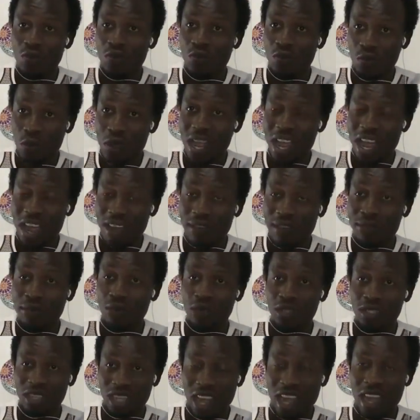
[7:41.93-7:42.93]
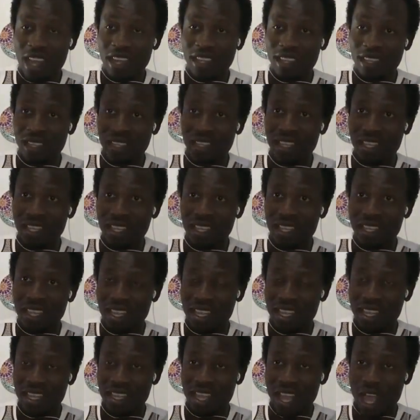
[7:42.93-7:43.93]
we have to try
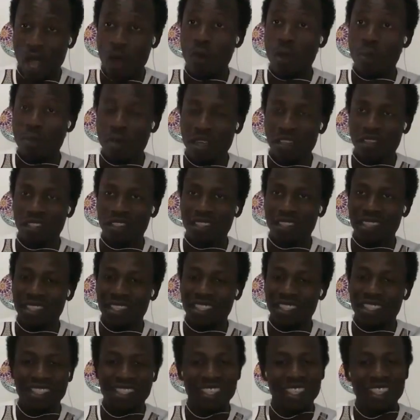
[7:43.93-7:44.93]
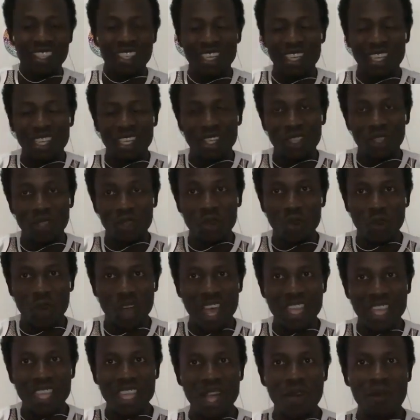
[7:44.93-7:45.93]
our best to
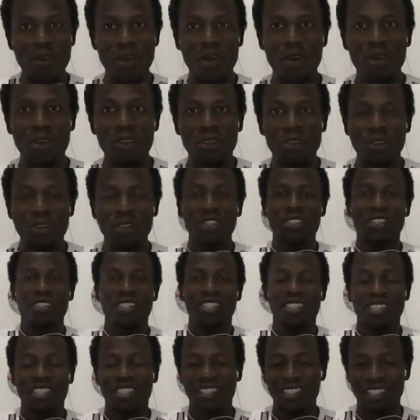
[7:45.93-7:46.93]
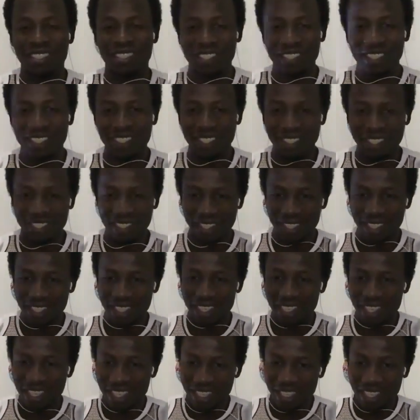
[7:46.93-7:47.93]
write our own history.
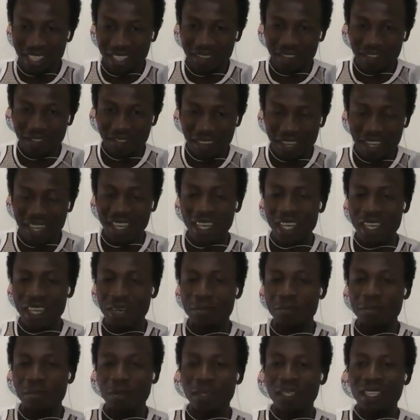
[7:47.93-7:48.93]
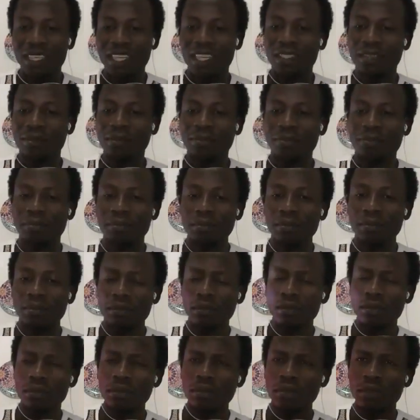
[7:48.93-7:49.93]
It is very important.
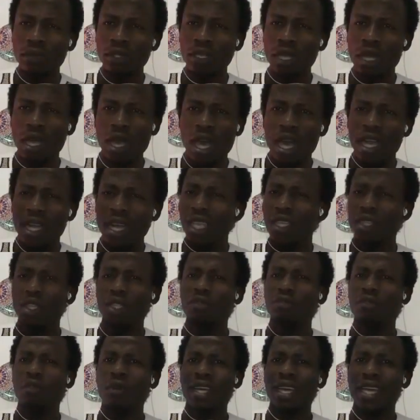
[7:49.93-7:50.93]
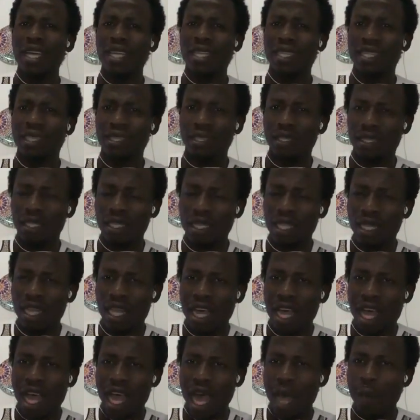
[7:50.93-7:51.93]
Let us forget
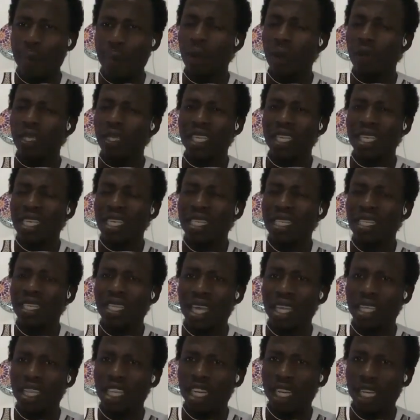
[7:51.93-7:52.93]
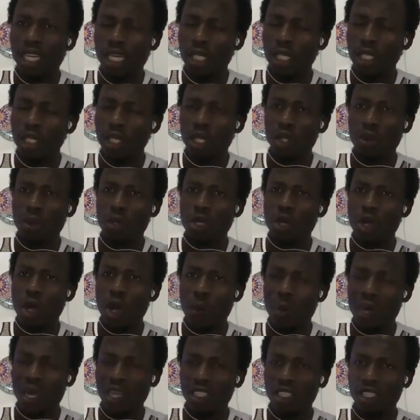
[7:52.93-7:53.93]
about thinking that the religions will
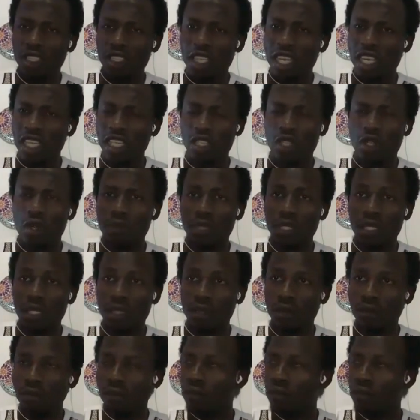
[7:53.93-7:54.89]
come and change something.